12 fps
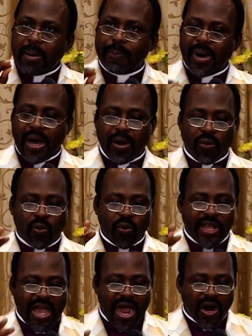But
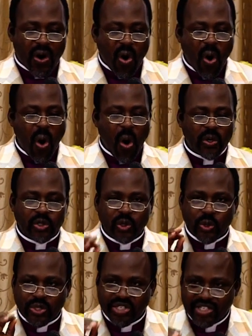we are called
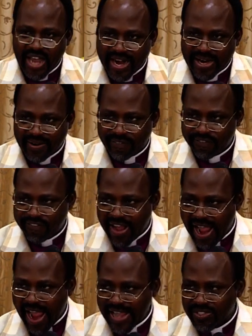to
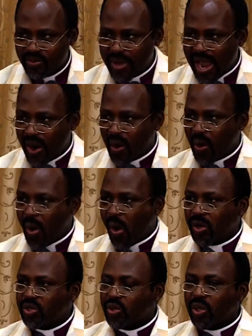sacrifice. We are
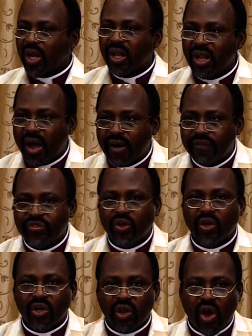called to love the
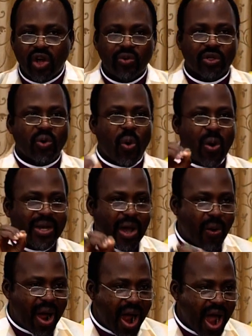Lord with all
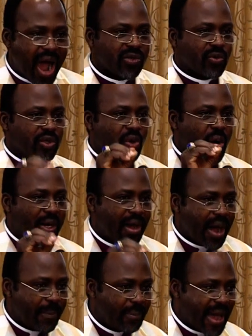our heart, with all
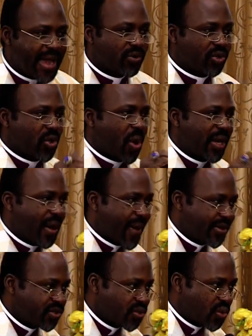our mind, with all
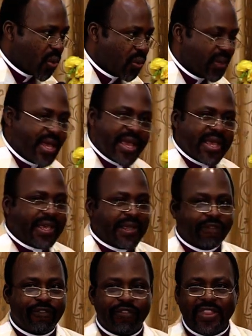our soul.
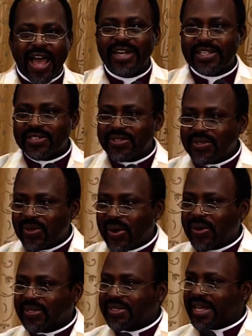If that is
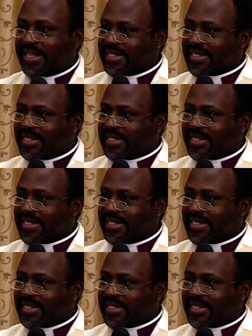not a